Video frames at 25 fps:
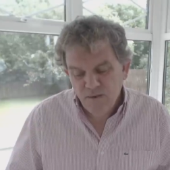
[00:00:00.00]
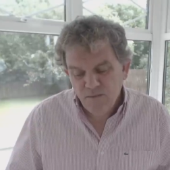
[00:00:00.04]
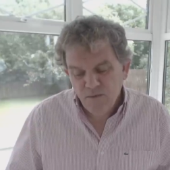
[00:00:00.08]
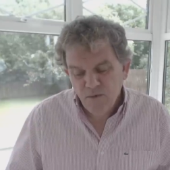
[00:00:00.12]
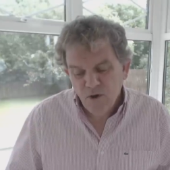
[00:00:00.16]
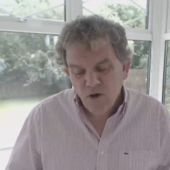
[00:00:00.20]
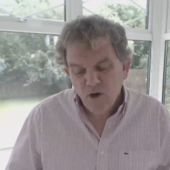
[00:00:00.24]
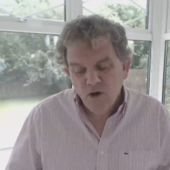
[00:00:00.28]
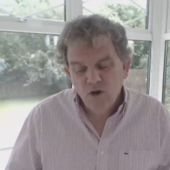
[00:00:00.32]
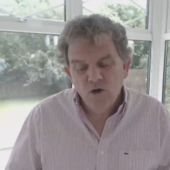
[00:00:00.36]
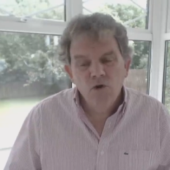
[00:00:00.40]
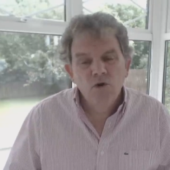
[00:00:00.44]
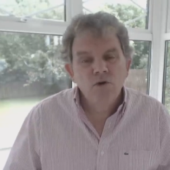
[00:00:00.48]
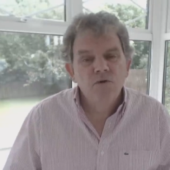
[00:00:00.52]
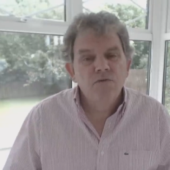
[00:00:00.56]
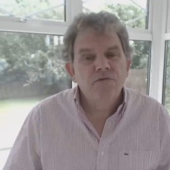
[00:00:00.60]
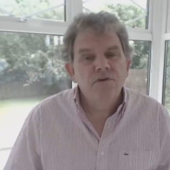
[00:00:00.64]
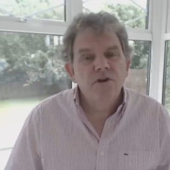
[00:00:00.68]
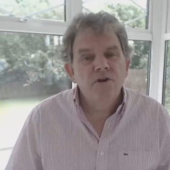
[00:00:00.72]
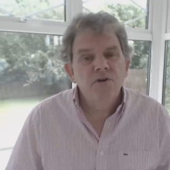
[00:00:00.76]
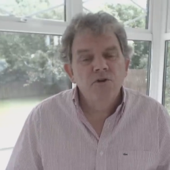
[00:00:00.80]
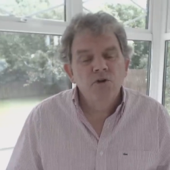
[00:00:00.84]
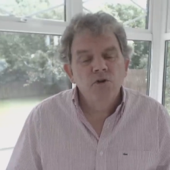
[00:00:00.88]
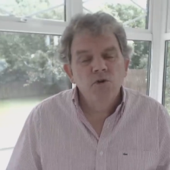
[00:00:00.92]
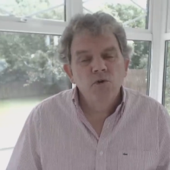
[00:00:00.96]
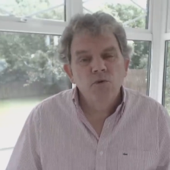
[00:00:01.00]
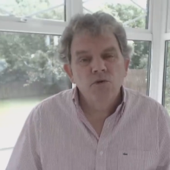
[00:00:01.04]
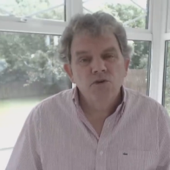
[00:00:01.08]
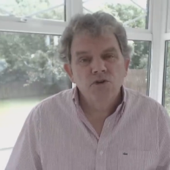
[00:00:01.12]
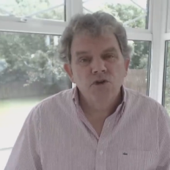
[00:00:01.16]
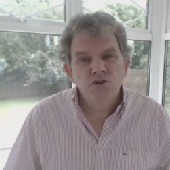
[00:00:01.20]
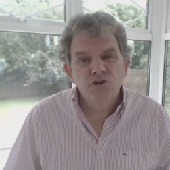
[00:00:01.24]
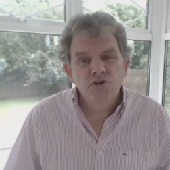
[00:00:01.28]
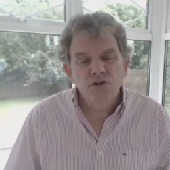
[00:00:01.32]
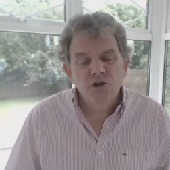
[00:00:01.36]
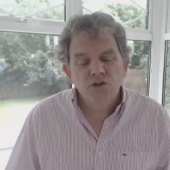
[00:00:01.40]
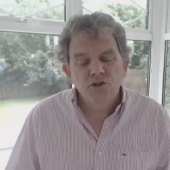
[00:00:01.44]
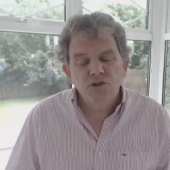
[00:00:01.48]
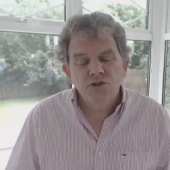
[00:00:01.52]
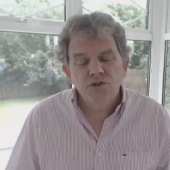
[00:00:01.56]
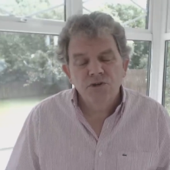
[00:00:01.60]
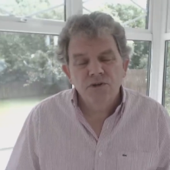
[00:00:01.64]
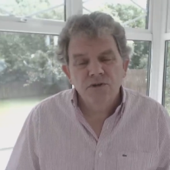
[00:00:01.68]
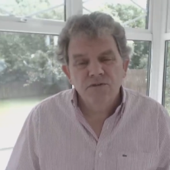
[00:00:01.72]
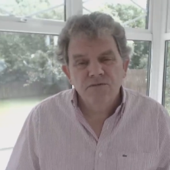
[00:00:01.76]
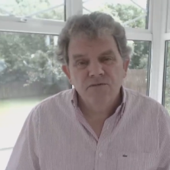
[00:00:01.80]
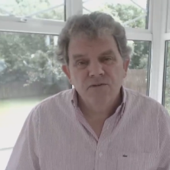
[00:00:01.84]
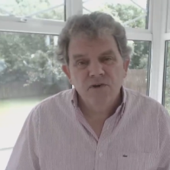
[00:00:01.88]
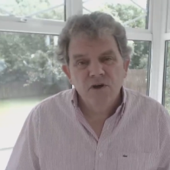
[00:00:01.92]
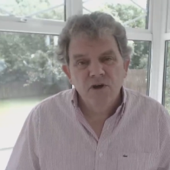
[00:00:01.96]
Uh, Lovren, who was adjudged to
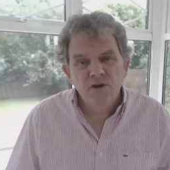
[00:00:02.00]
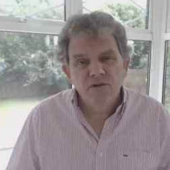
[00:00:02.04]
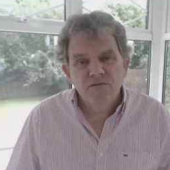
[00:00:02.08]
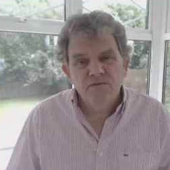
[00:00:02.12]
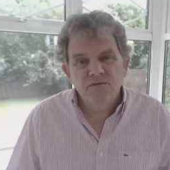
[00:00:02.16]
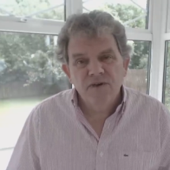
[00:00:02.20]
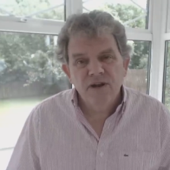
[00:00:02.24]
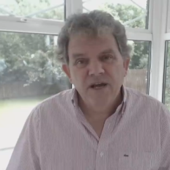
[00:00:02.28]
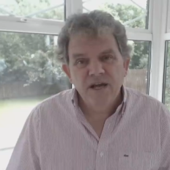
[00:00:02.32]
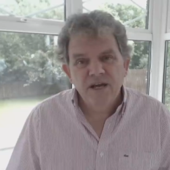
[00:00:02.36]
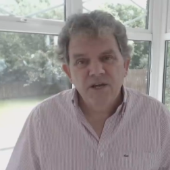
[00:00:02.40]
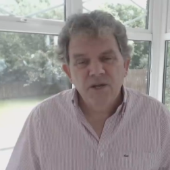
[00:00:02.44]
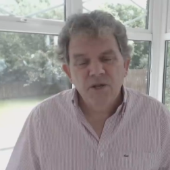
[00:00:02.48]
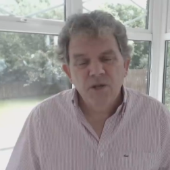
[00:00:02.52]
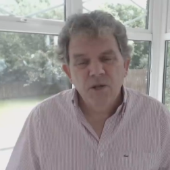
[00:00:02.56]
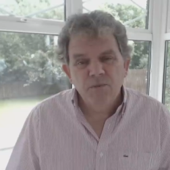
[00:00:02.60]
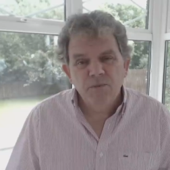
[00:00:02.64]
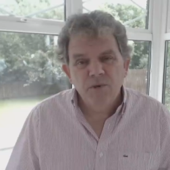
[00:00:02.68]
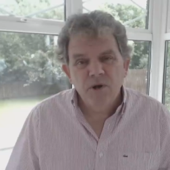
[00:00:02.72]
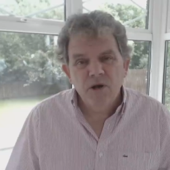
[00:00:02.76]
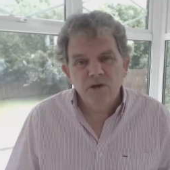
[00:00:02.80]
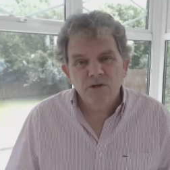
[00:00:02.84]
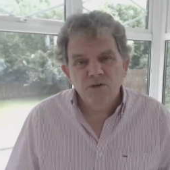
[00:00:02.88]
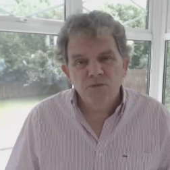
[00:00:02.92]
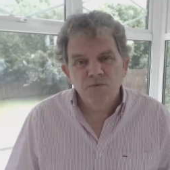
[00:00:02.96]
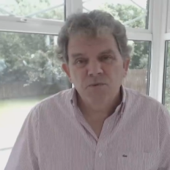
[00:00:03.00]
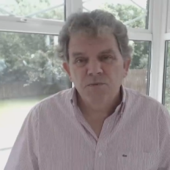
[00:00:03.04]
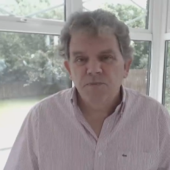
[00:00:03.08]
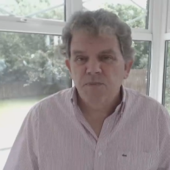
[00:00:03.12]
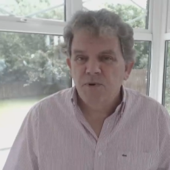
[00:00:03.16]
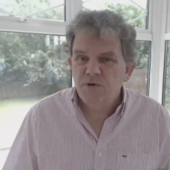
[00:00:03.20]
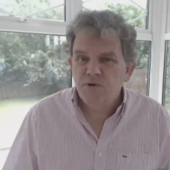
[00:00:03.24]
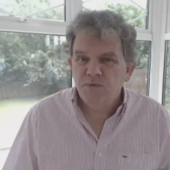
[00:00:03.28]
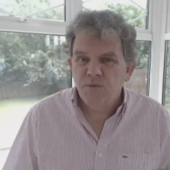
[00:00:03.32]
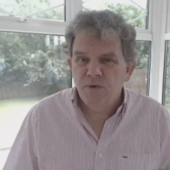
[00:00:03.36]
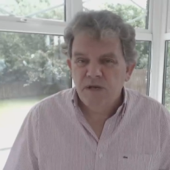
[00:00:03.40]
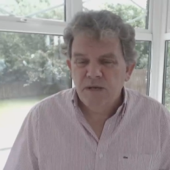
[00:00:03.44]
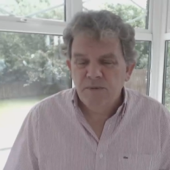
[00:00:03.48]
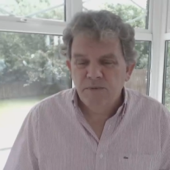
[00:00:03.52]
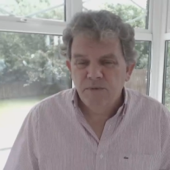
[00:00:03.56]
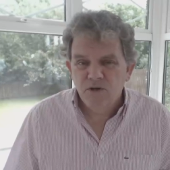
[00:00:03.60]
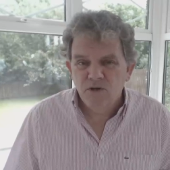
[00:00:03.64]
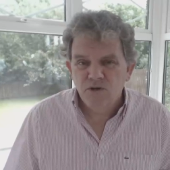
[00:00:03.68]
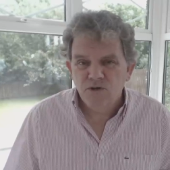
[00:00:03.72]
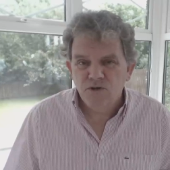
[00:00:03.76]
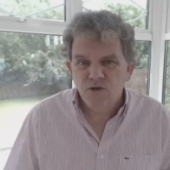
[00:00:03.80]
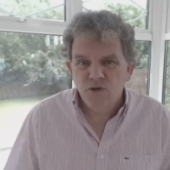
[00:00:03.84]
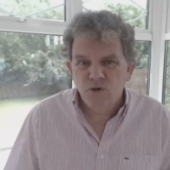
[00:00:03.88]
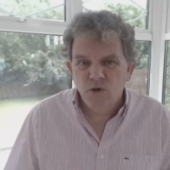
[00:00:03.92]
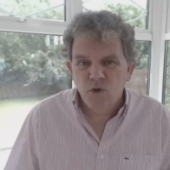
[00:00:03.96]
have fouled Fred in the box with about twenty
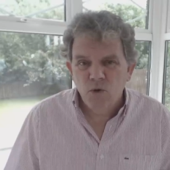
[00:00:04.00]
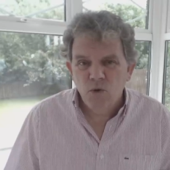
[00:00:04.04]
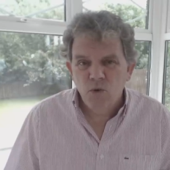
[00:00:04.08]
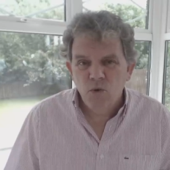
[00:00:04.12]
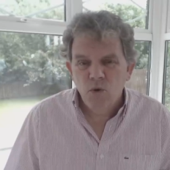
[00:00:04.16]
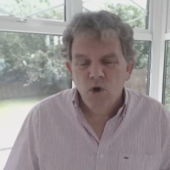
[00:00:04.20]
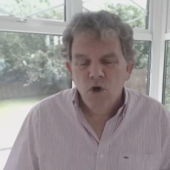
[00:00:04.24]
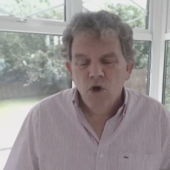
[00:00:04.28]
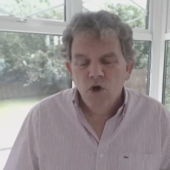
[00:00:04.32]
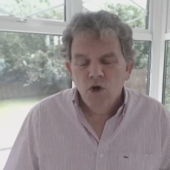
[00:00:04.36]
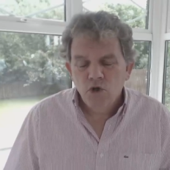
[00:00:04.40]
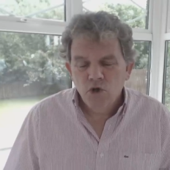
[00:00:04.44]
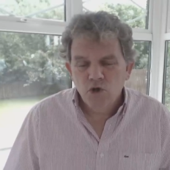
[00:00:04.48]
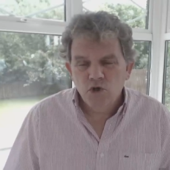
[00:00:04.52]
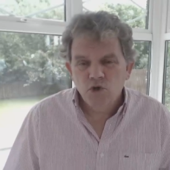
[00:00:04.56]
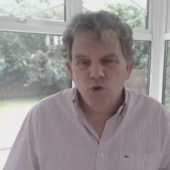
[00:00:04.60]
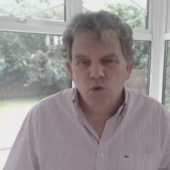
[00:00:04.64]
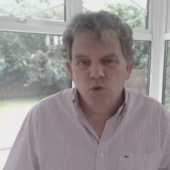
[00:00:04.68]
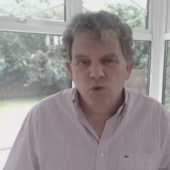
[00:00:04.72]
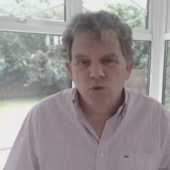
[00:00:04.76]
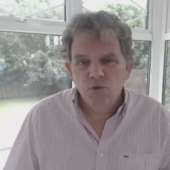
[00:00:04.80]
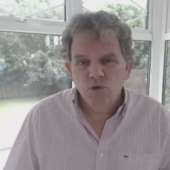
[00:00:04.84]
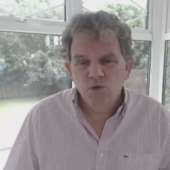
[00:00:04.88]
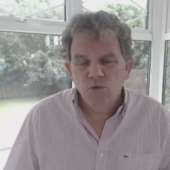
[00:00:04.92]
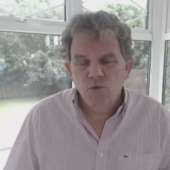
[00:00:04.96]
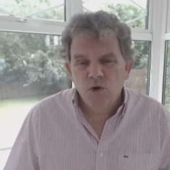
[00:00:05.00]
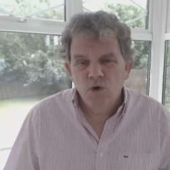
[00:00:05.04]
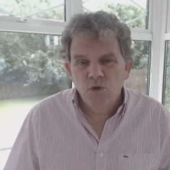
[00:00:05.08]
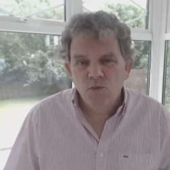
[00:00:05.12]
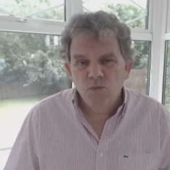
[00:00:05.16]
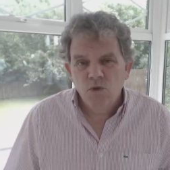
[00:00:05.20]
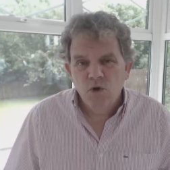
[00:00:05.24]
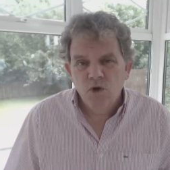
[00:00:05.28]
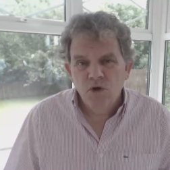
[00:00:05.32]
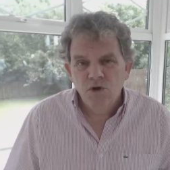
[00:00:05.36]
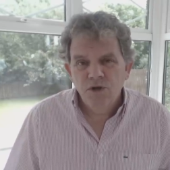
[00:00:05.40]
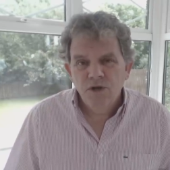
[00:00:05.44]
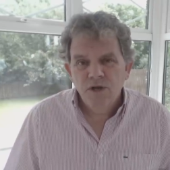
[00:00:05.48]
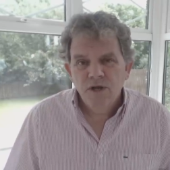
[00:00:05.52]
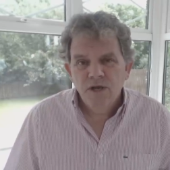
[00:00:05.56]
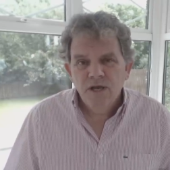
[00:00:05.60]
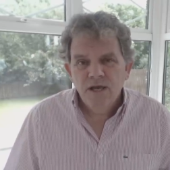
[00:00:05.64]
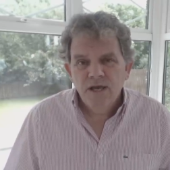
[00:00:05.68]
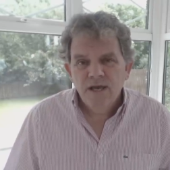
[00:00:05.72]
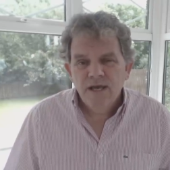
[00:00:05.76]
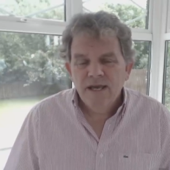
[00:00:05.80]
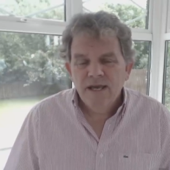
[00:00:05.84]
minutes to go. The score was one one.